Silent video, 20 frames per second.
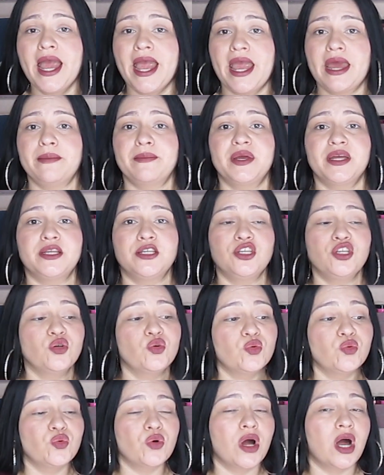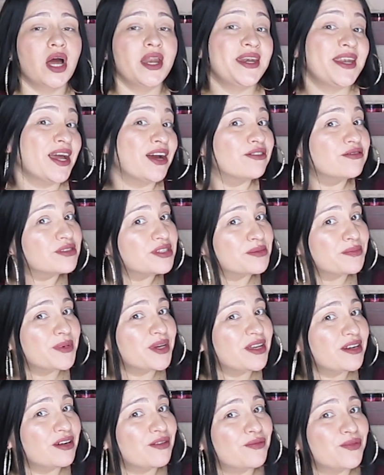and my new
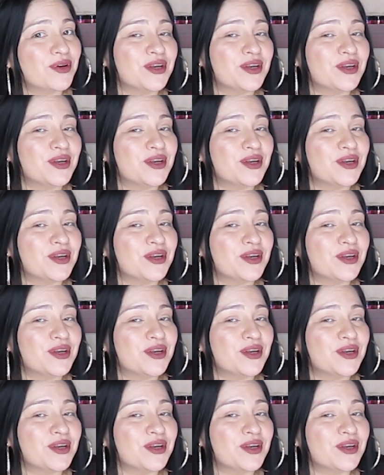announcement of